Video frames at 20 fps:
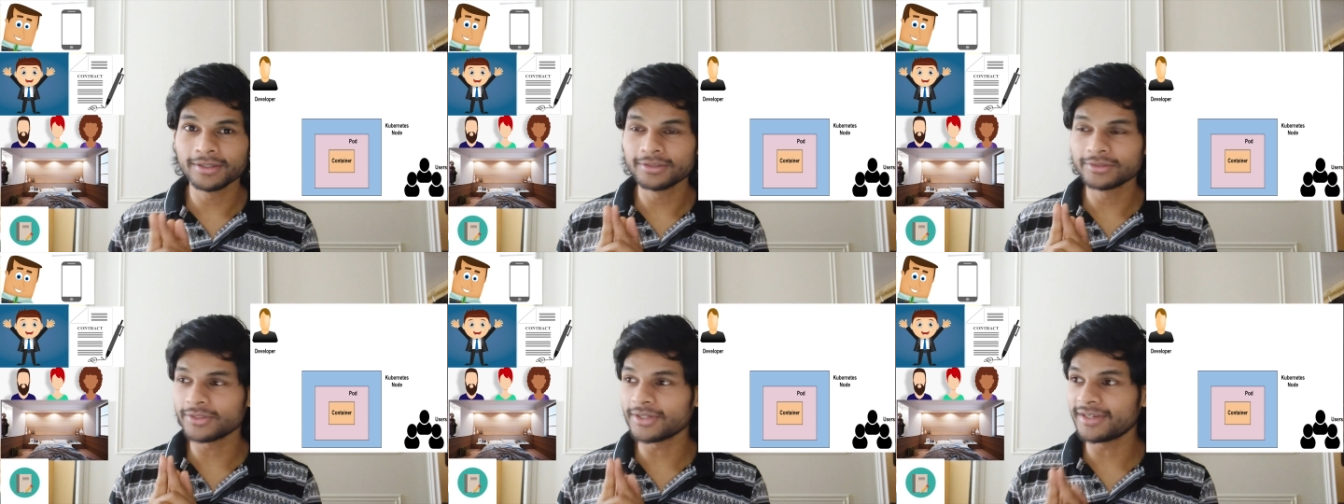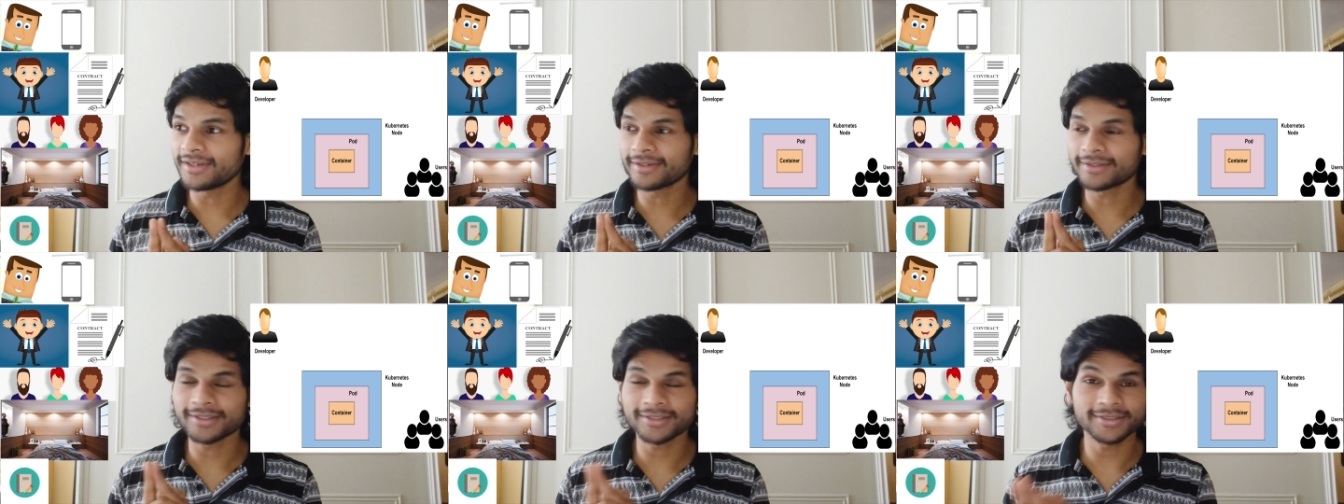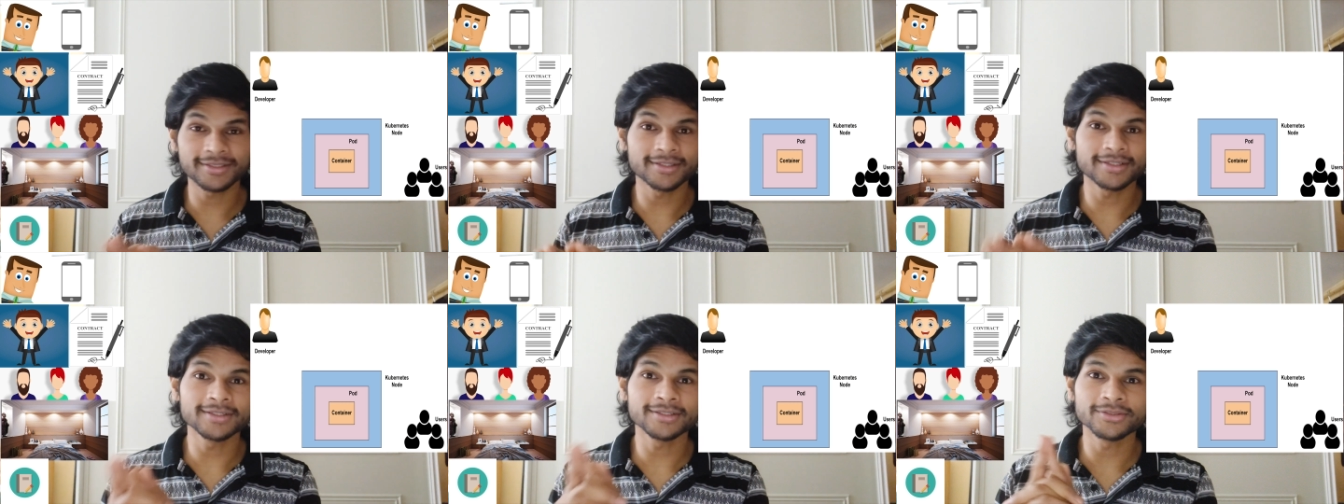the
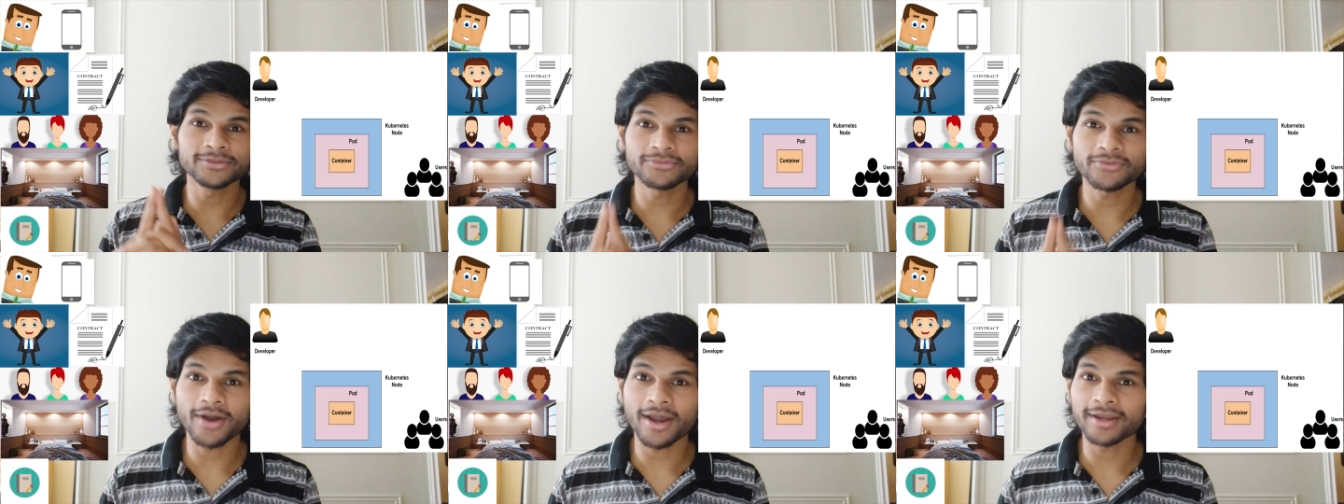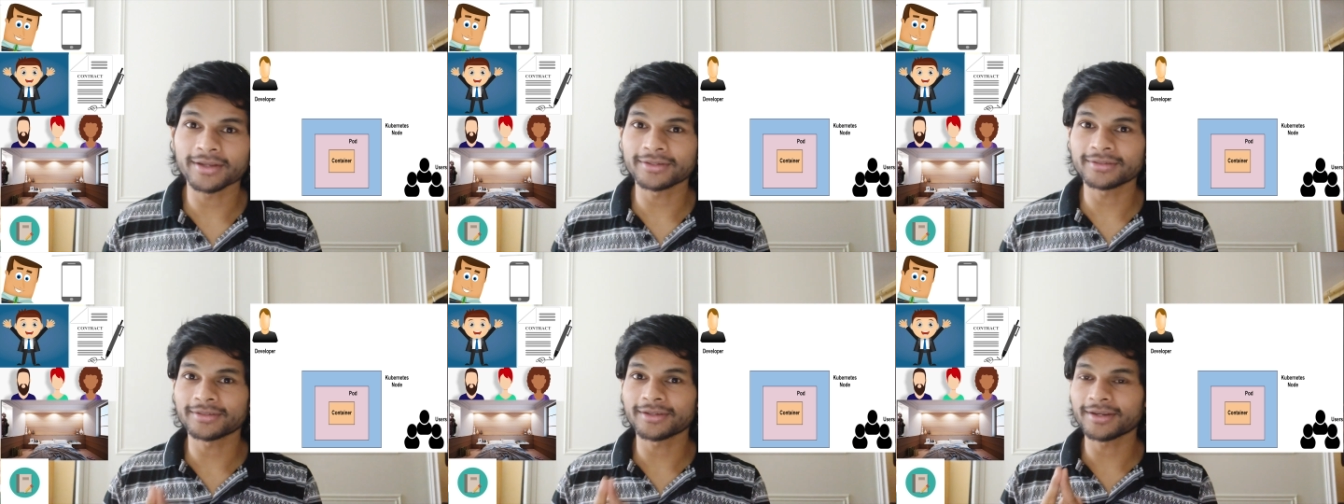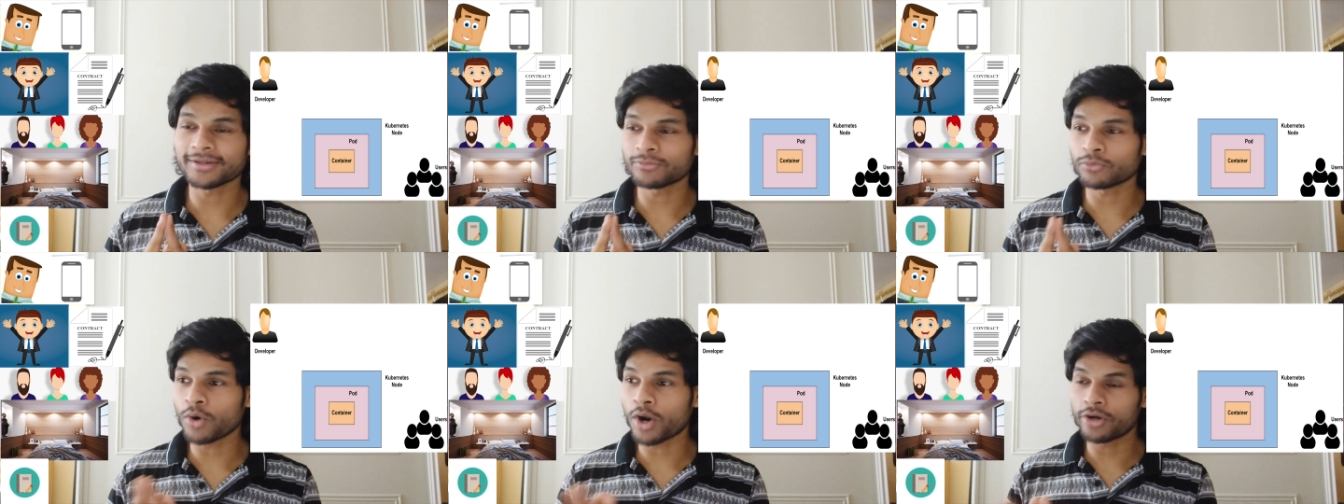electricity is fine
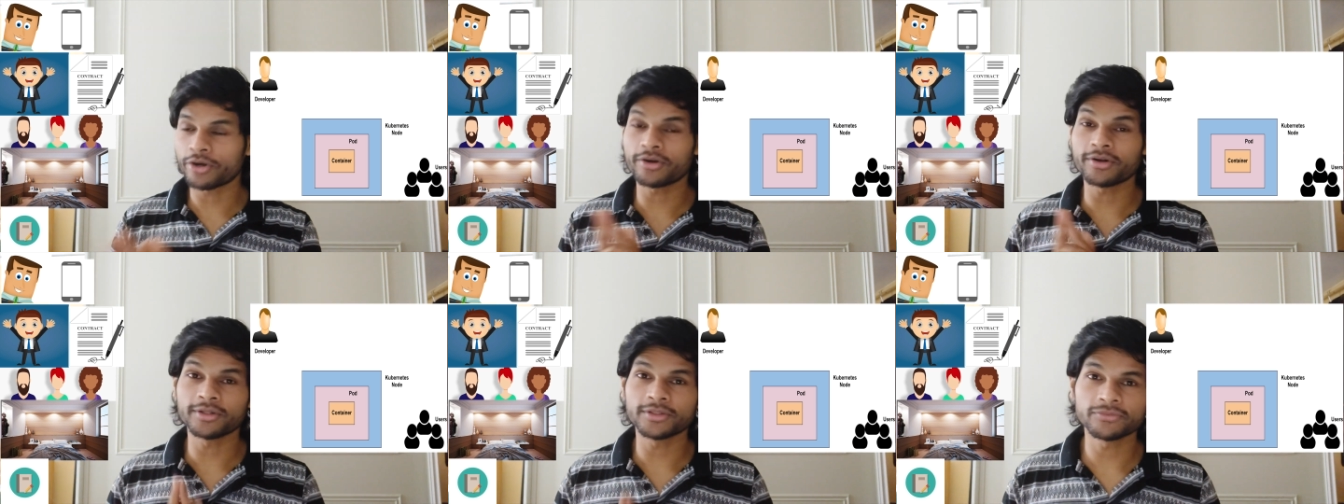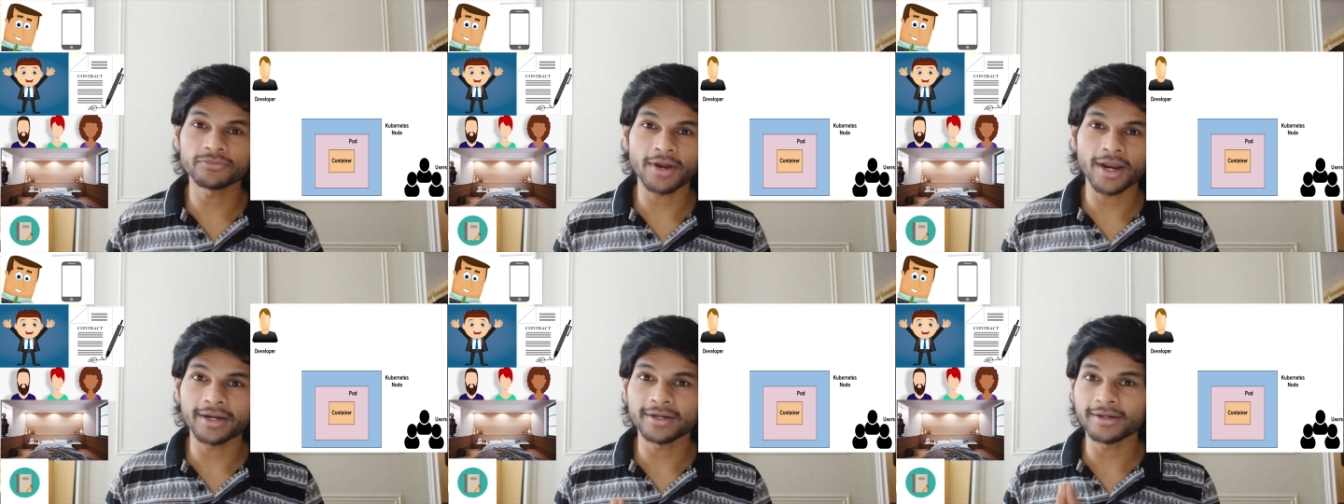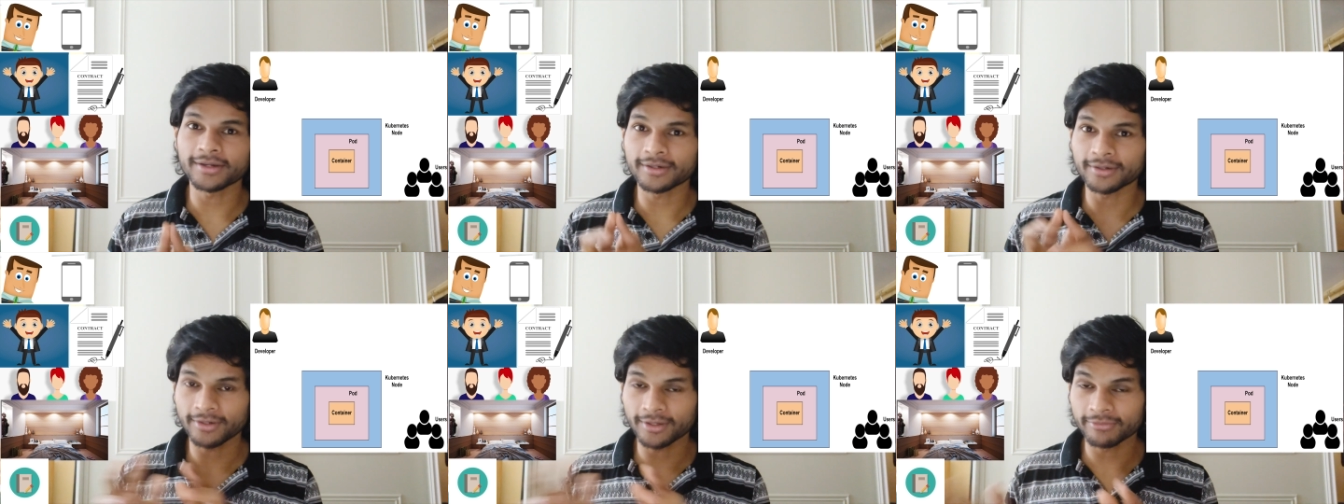and water is fine
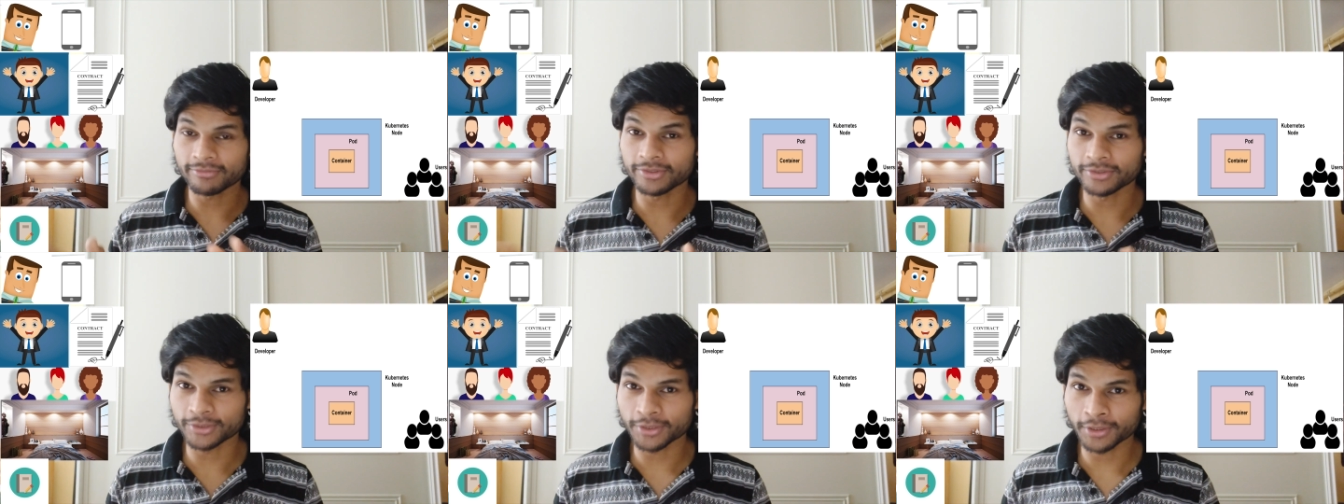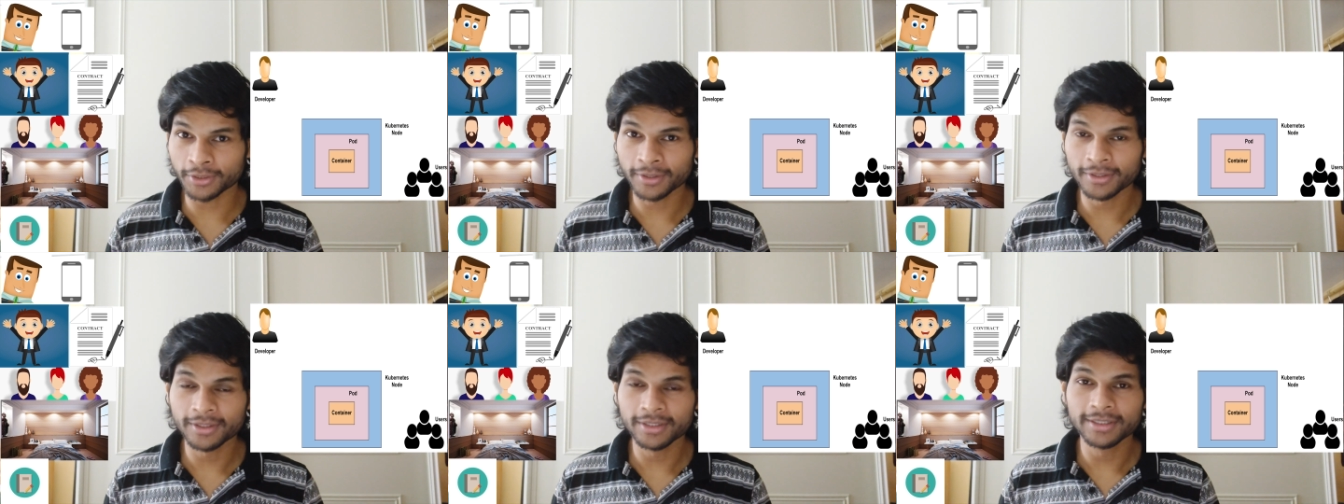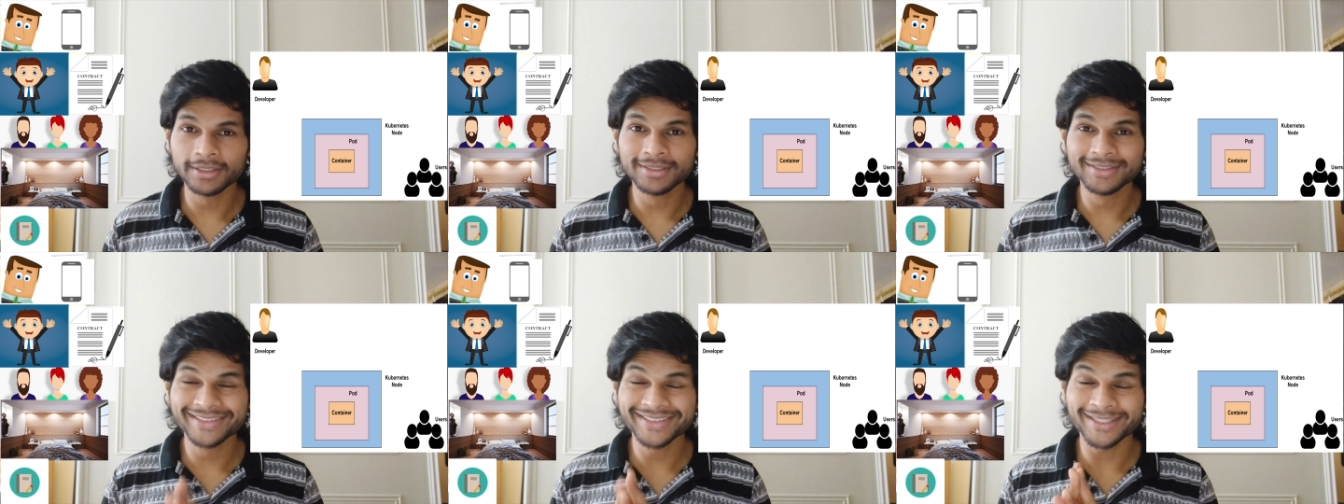and everything,
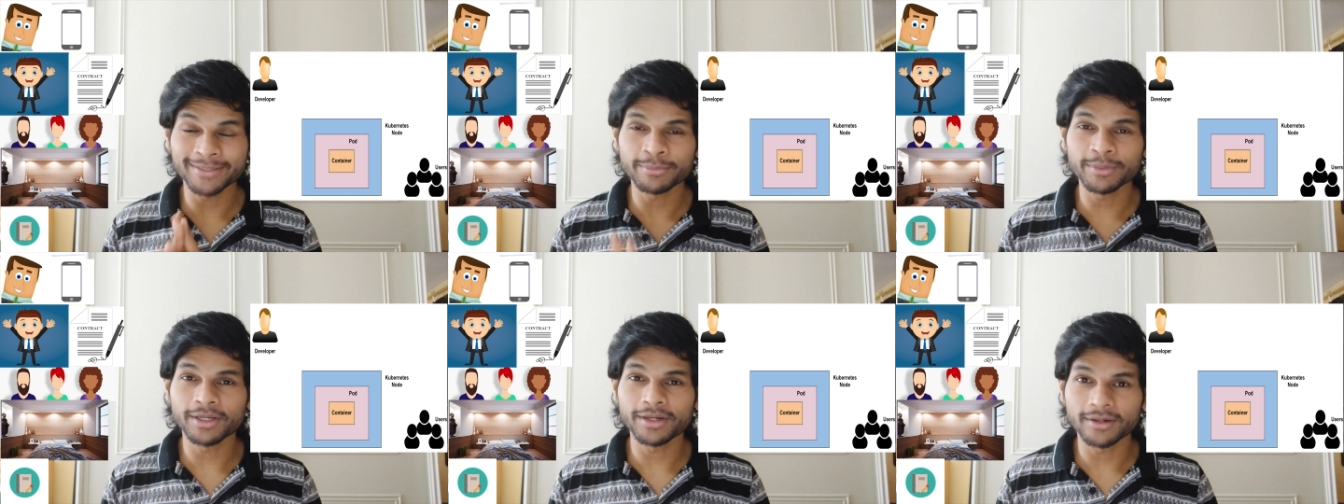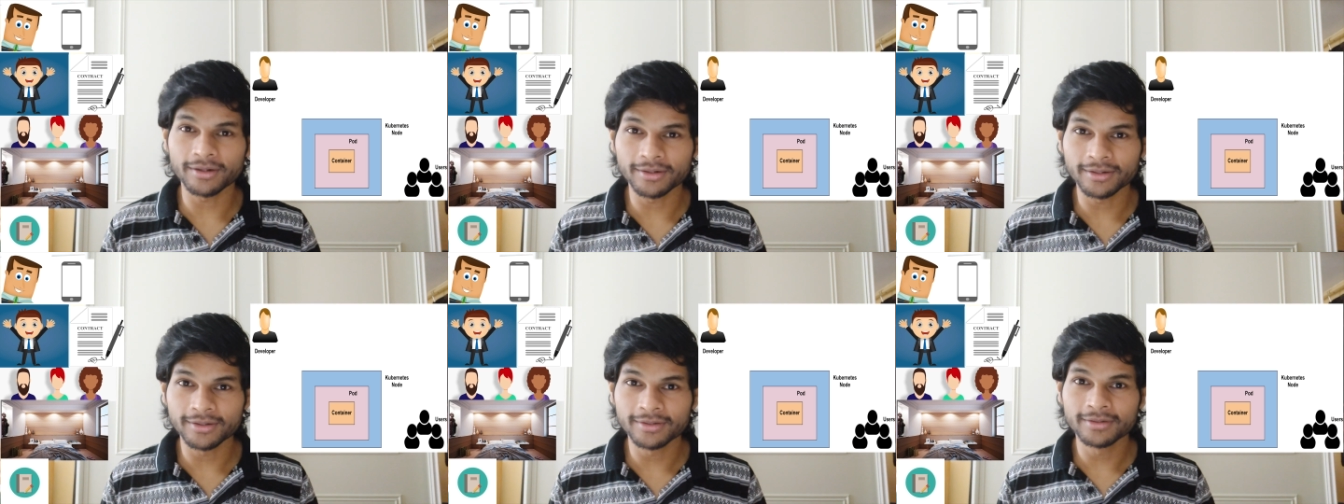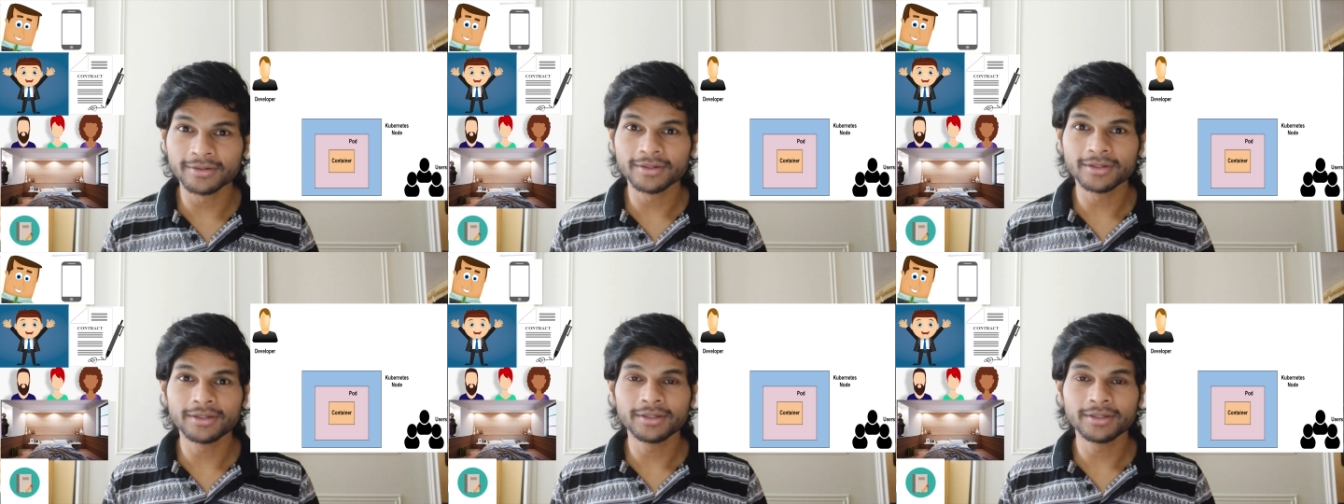Similarly,